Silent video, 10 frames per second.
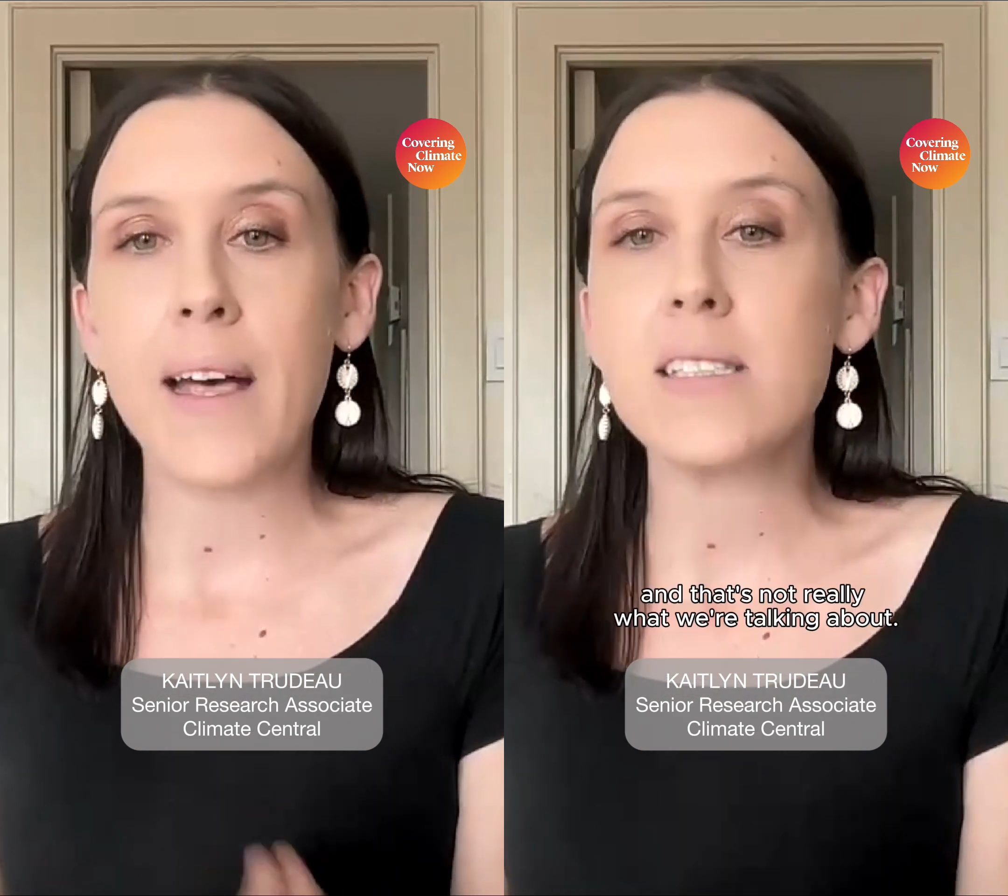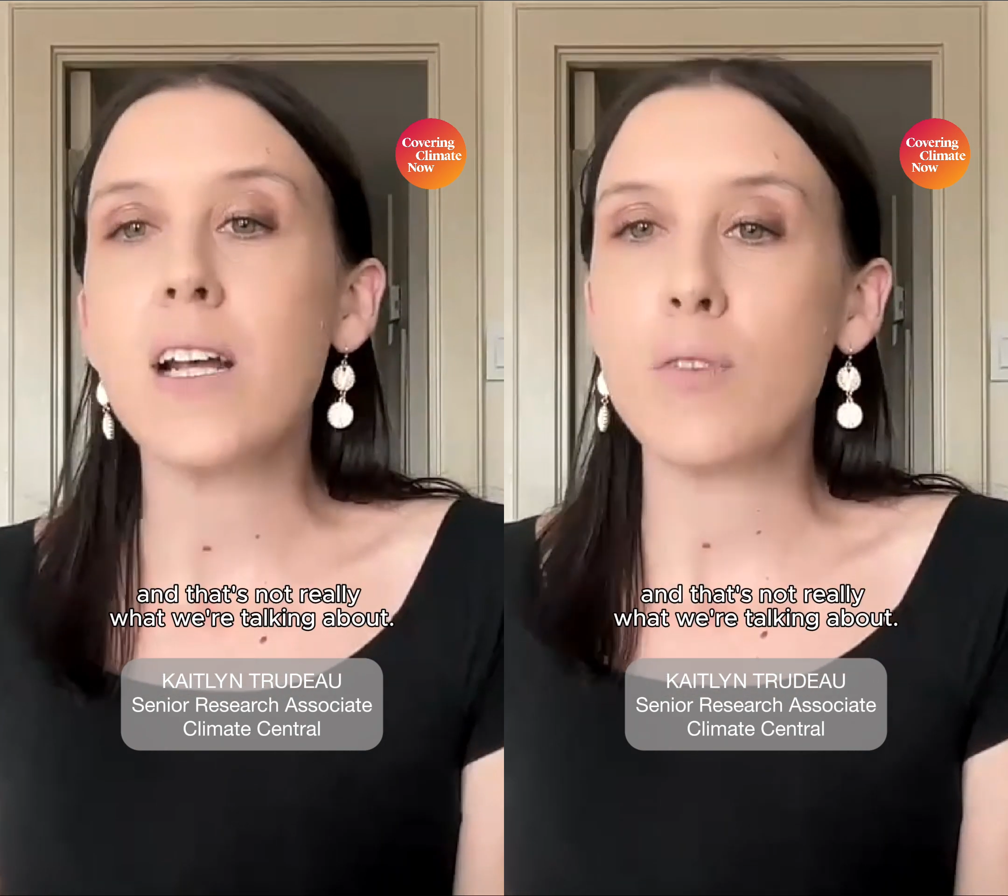
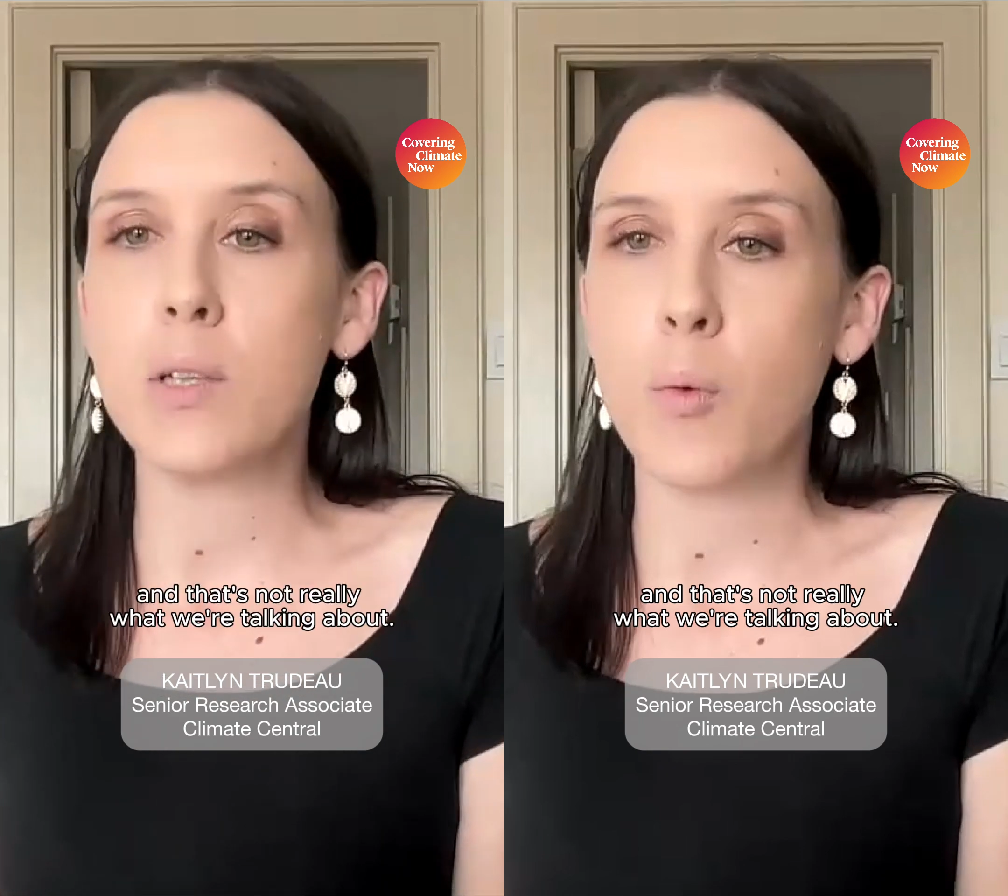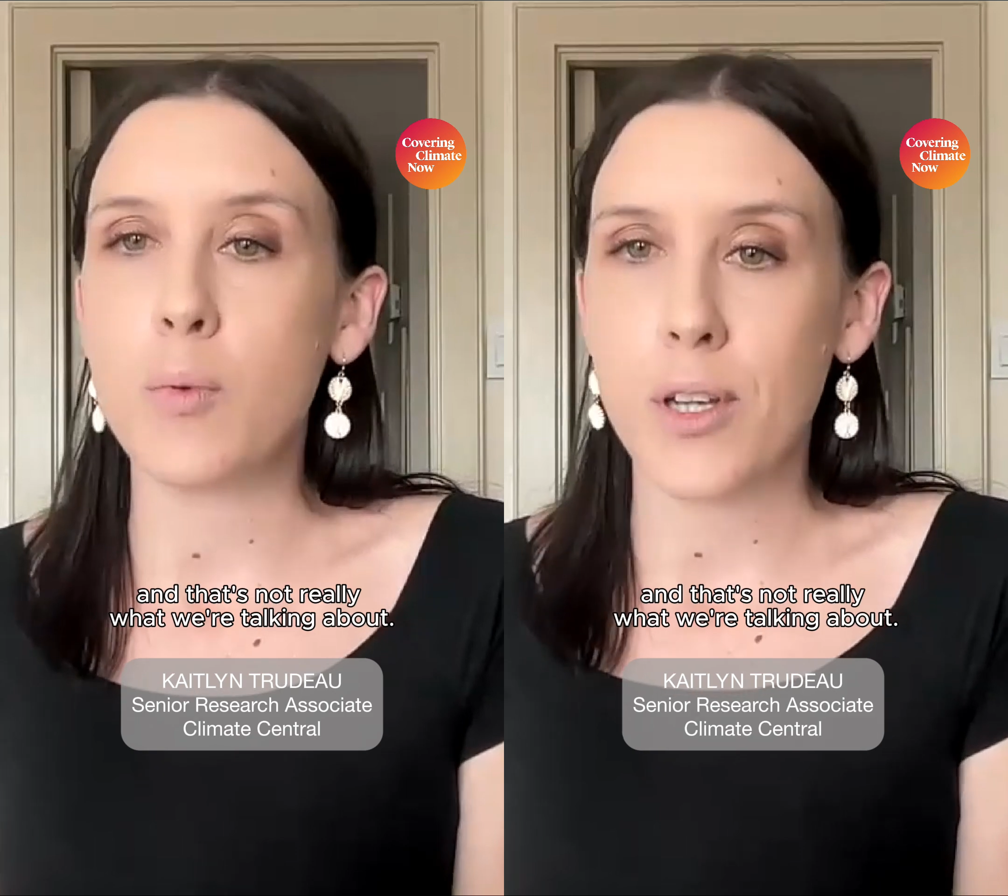And that's not
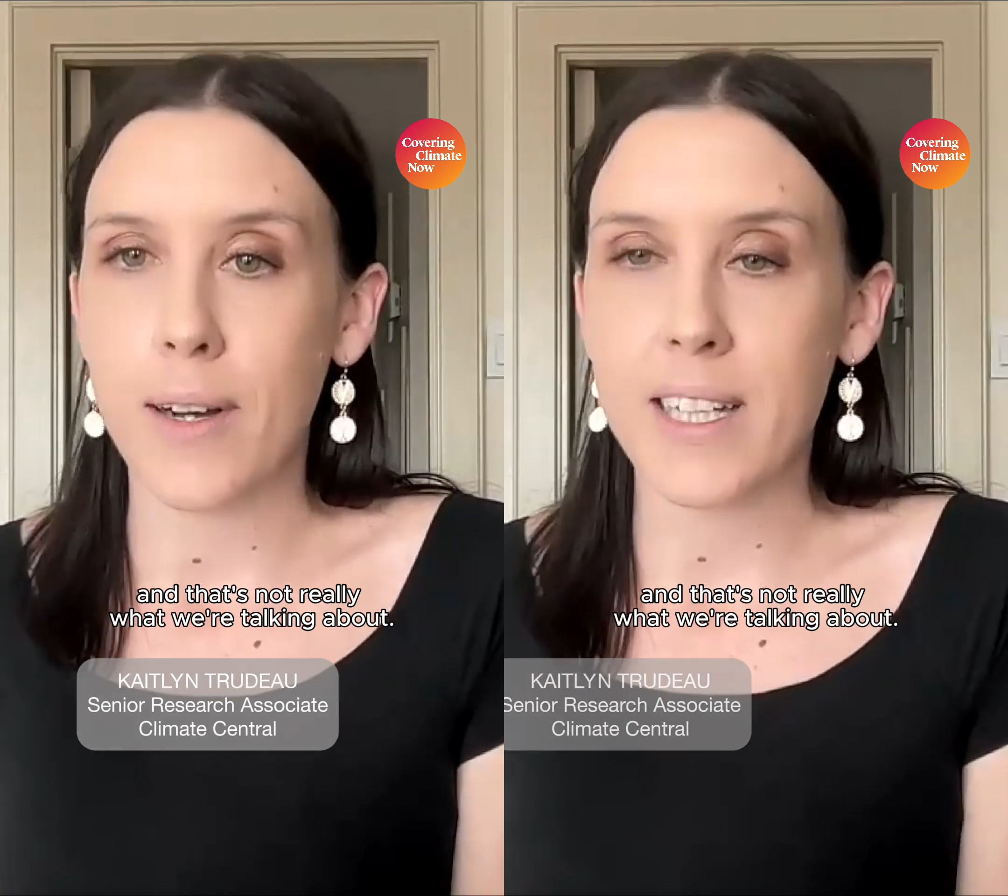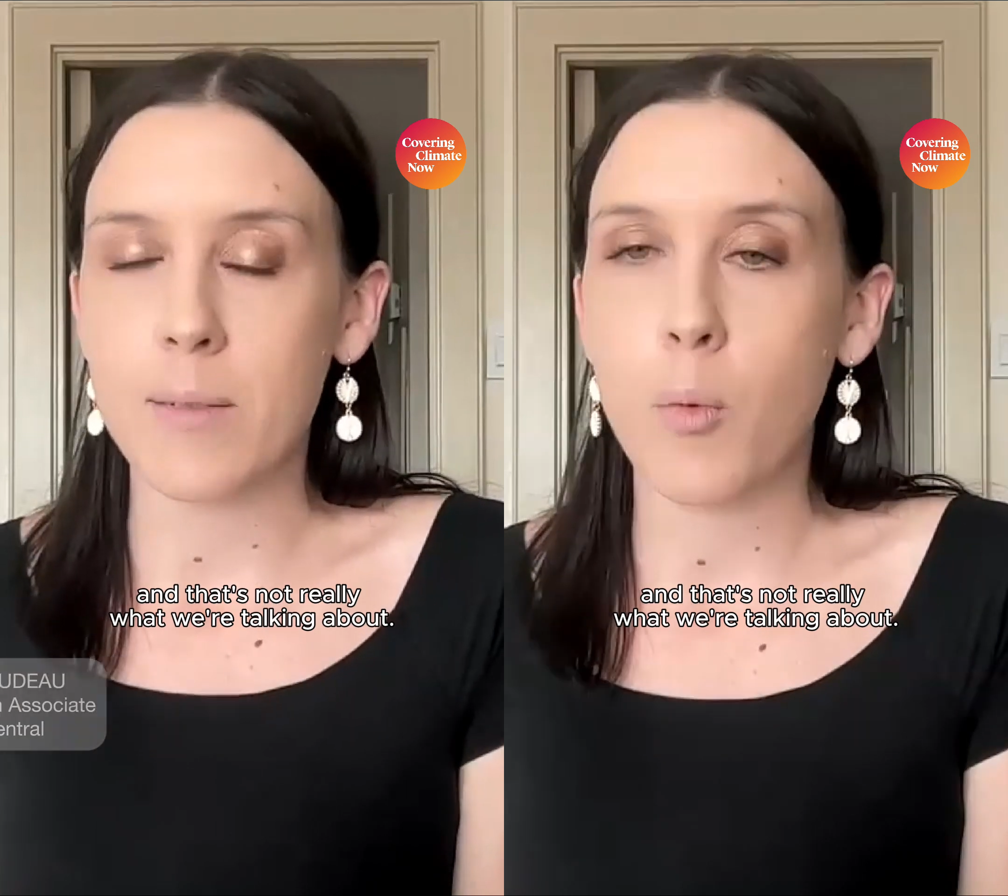really what we're
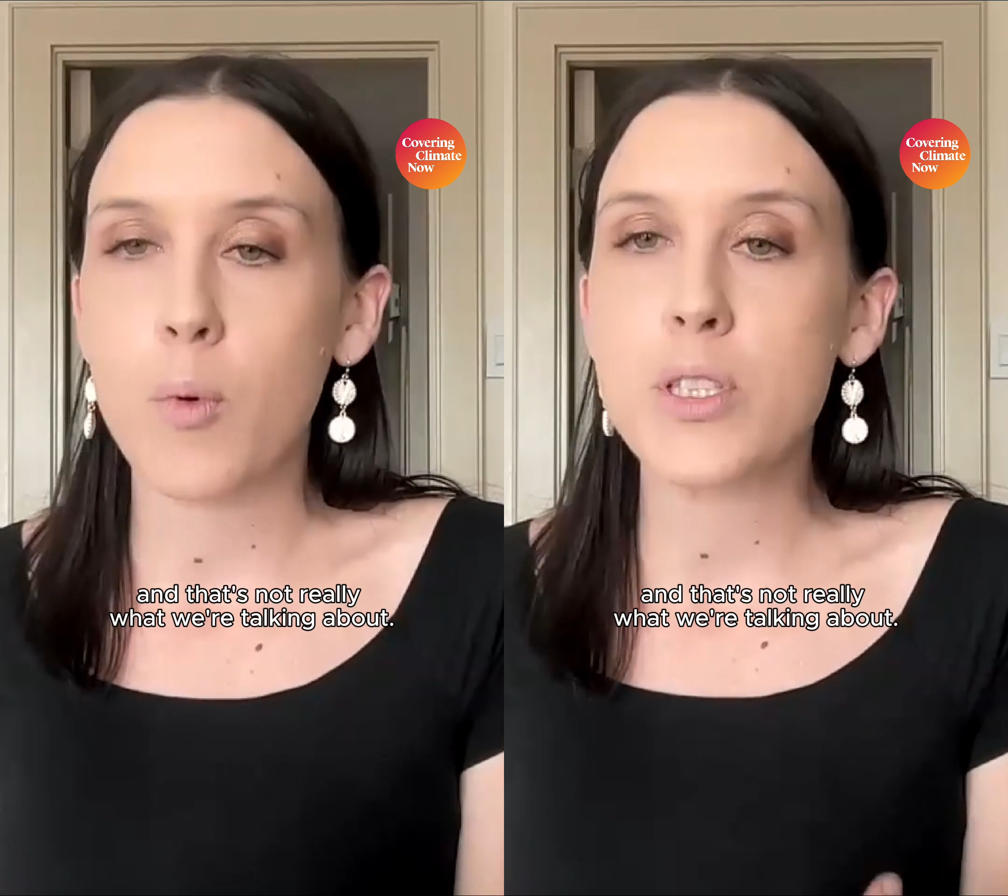talking about.